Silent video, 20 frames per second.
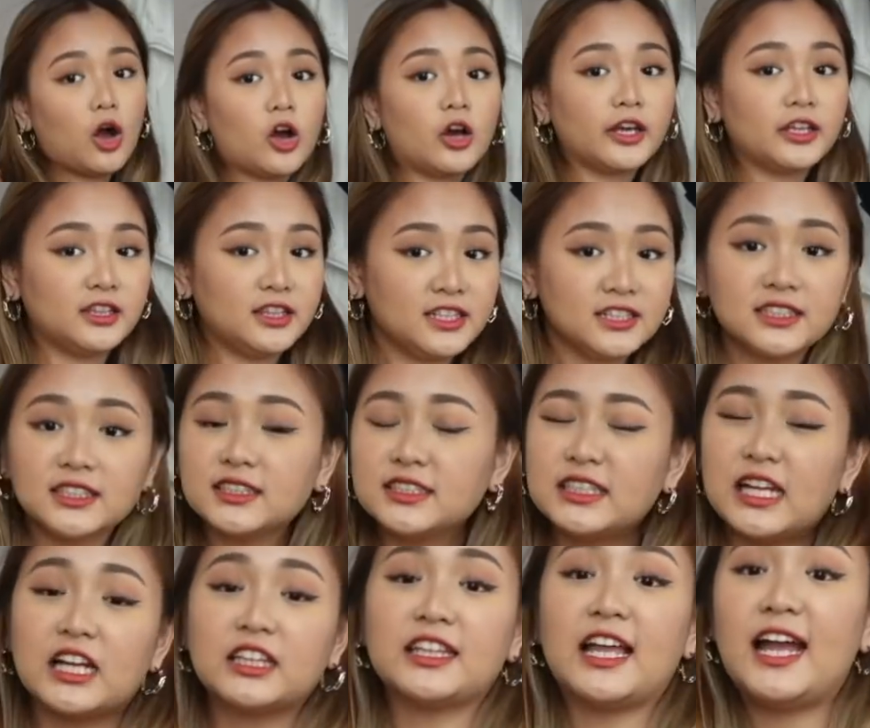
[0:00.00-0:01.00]
Okay, this is
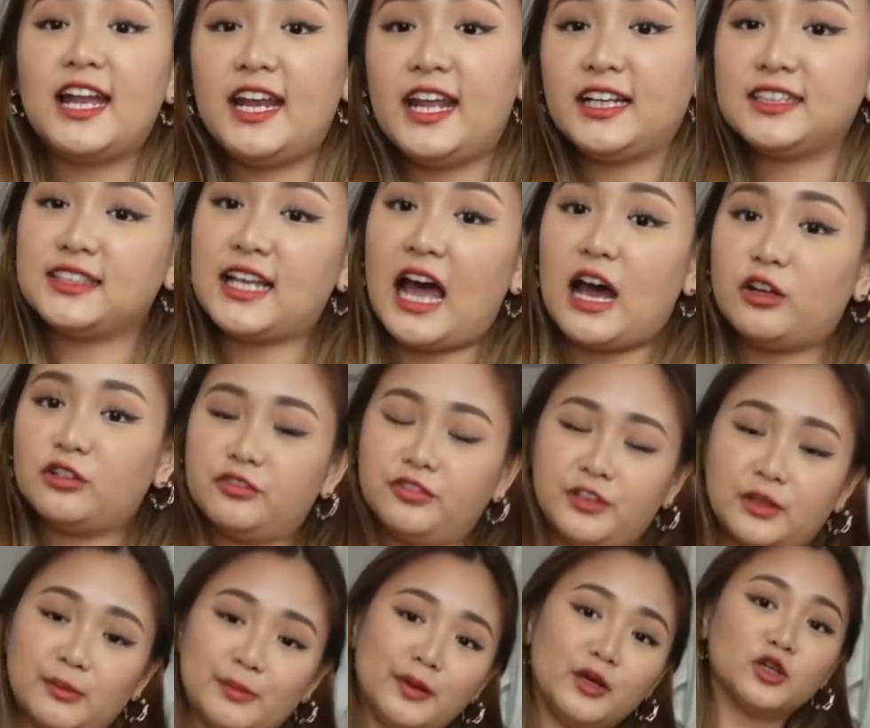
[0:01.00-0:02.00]
not a next
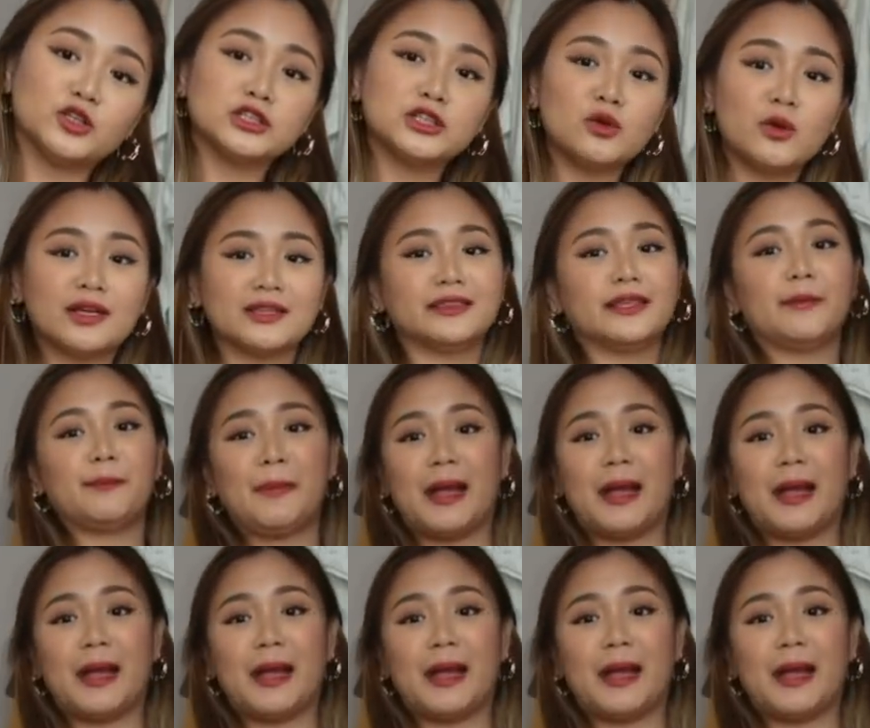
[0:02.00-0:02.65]
outfit because look at the